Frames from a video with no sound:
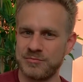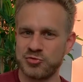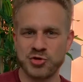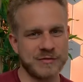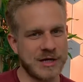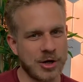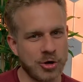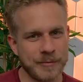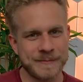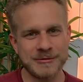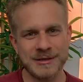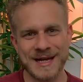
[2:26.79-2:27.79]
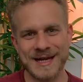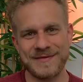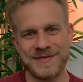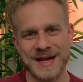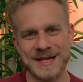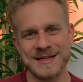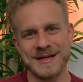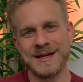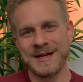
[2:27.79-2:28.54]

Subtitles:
So we hope you like that,